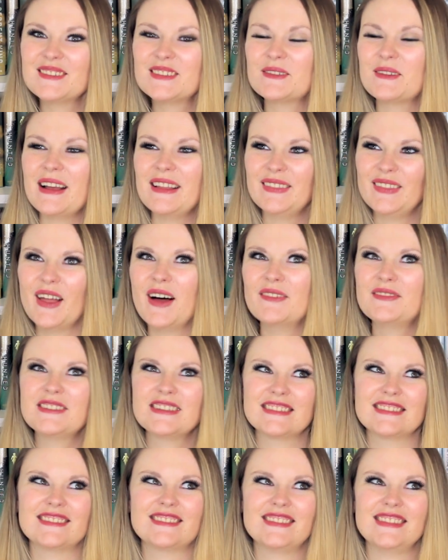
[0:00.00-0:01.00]
so I love
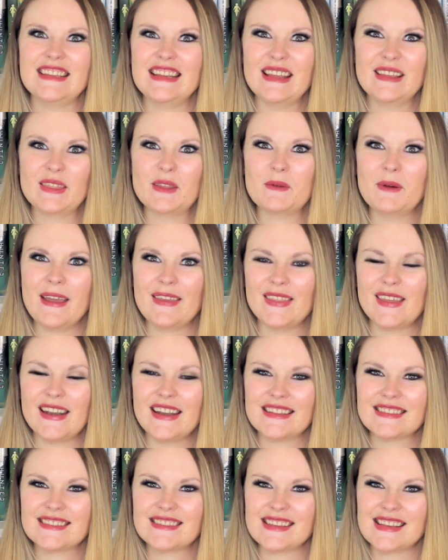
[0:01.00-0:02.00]
just seeing the way that
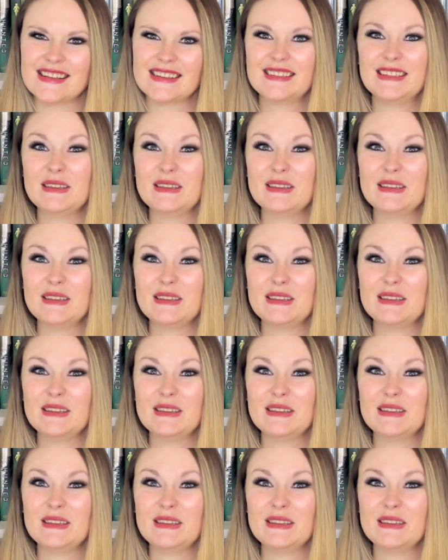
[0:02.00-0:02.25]
it's like